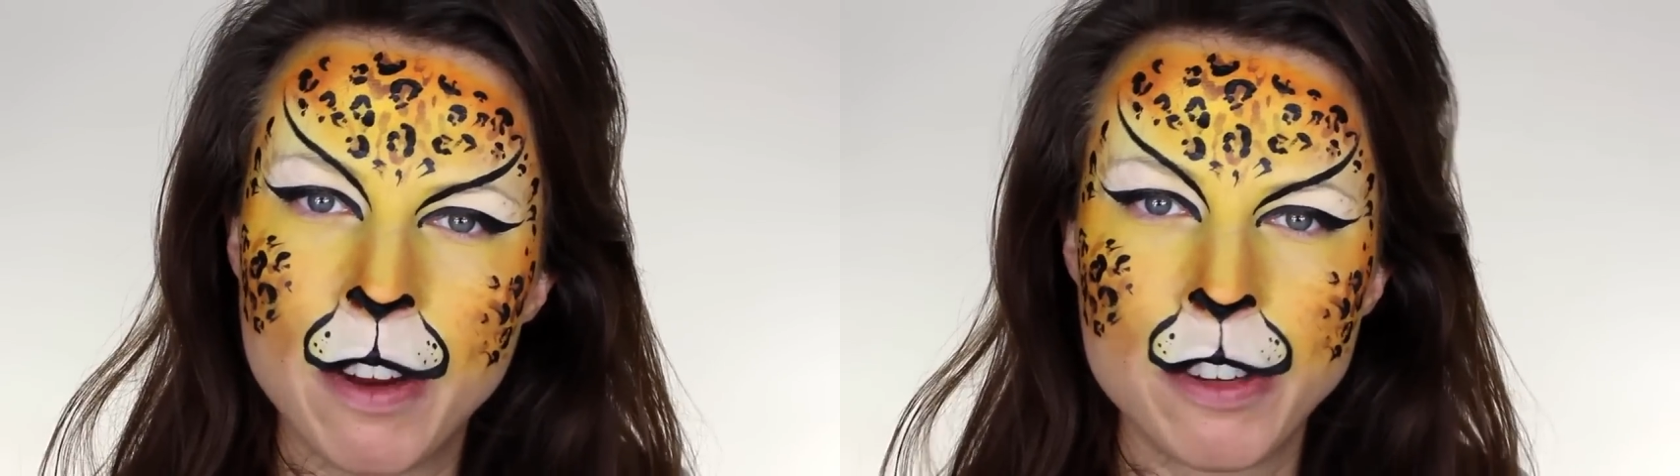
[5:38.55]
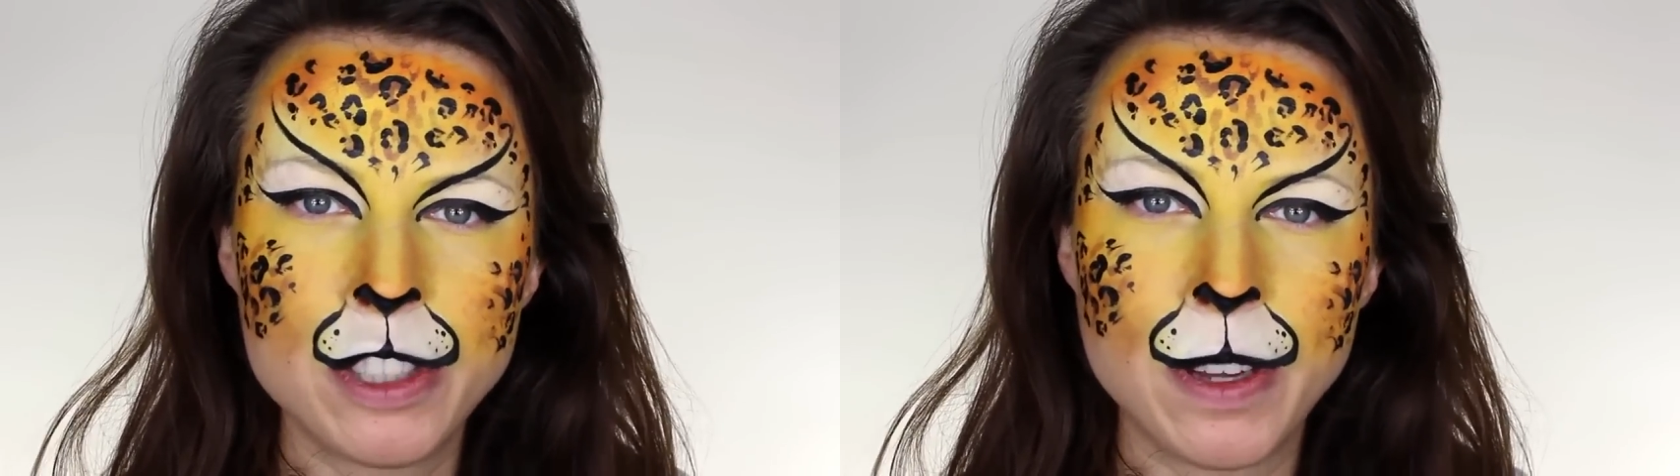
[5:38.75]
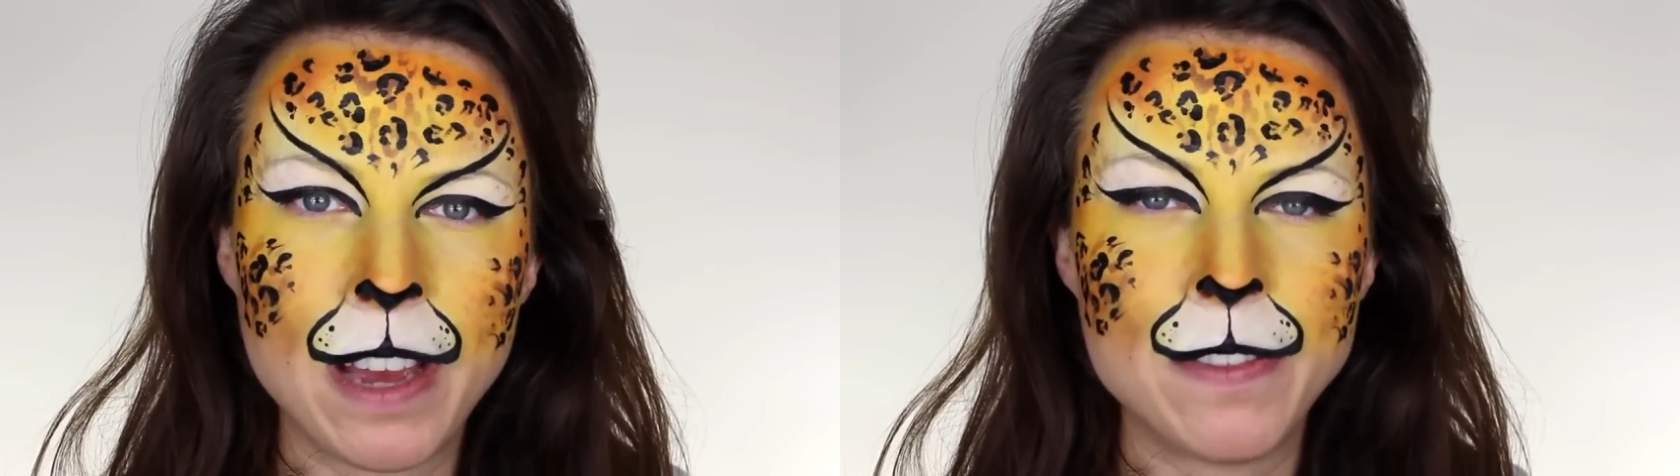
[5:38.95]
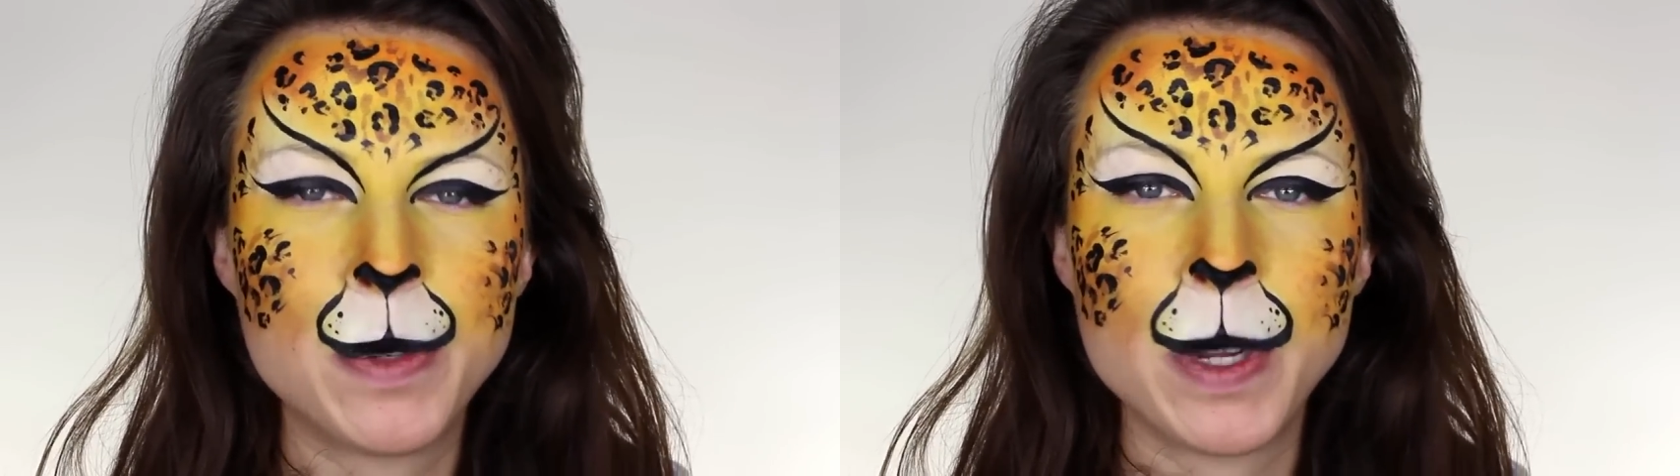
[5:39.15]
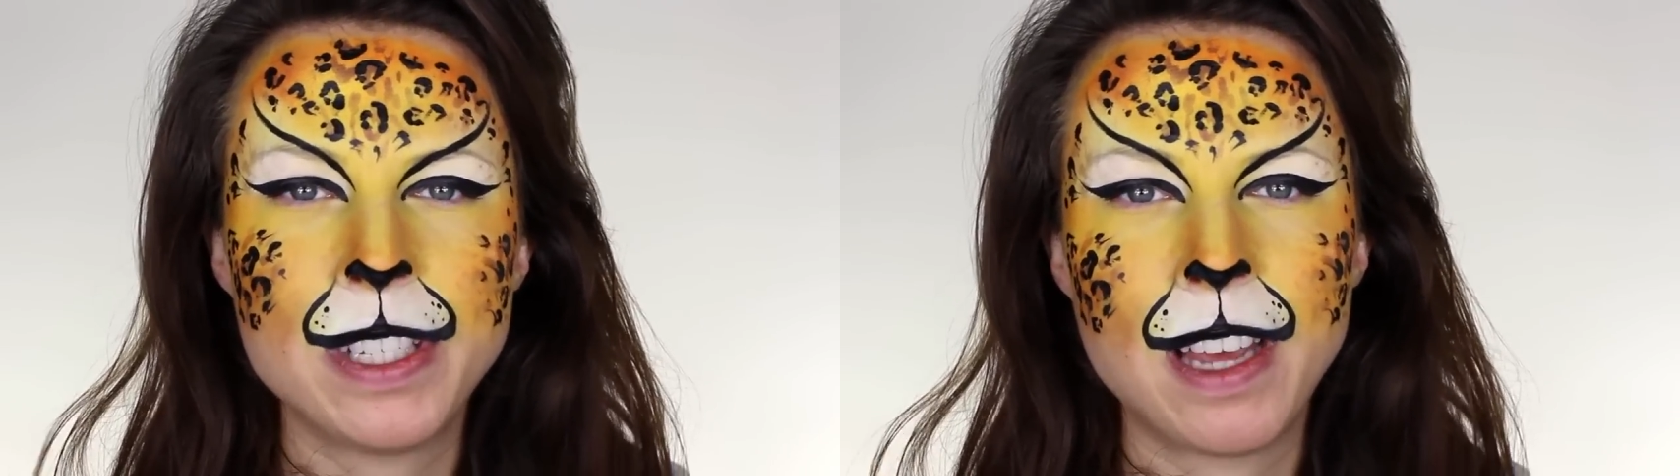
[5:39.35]
and I also
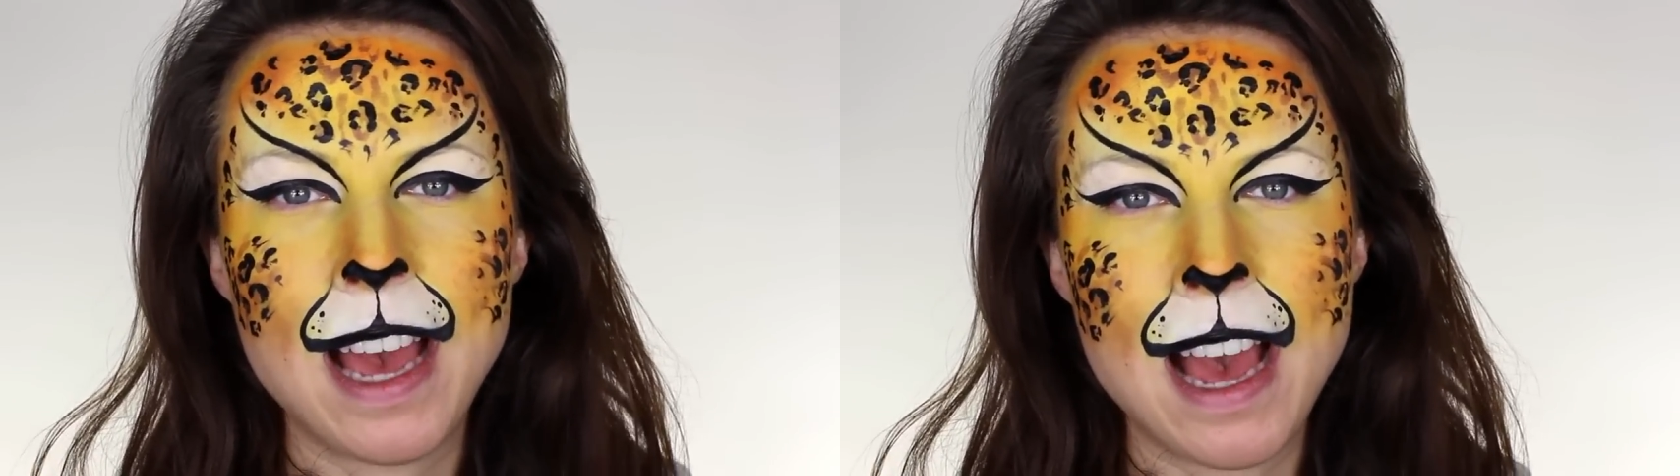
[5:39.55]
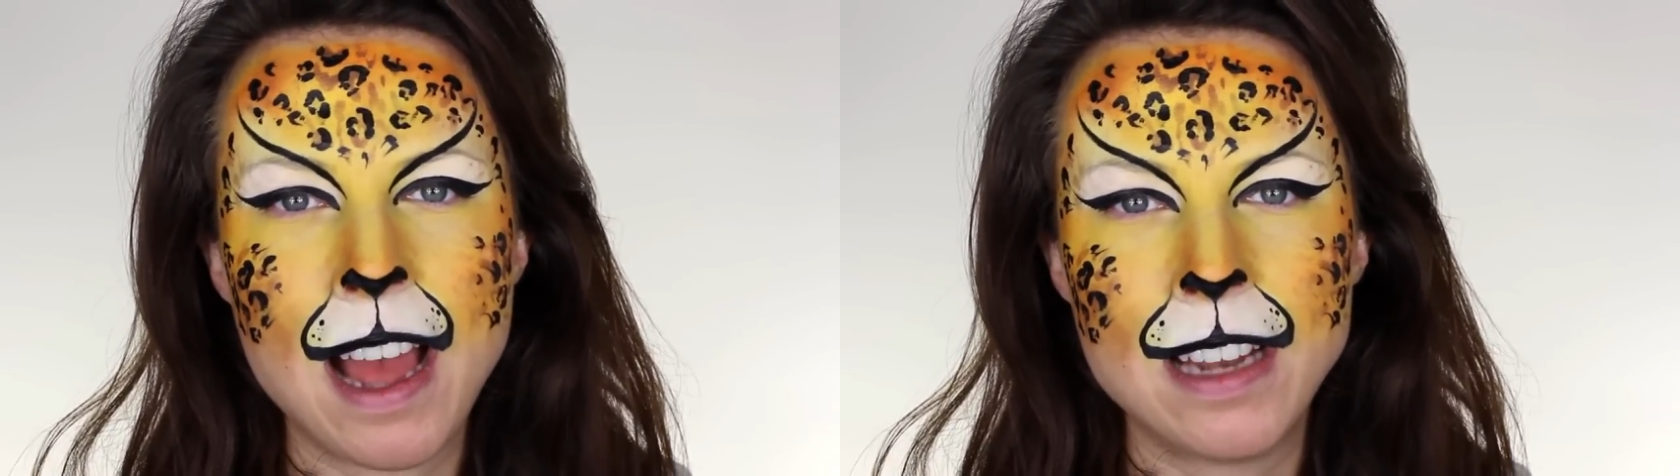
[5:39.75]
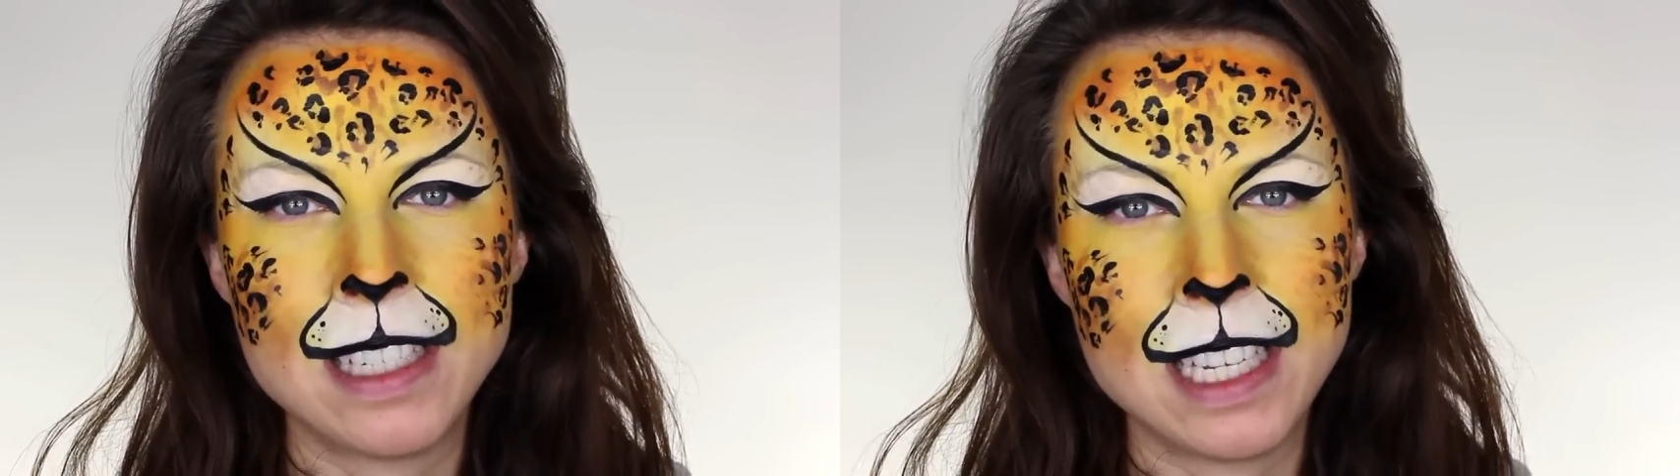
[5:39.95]
have Twitter and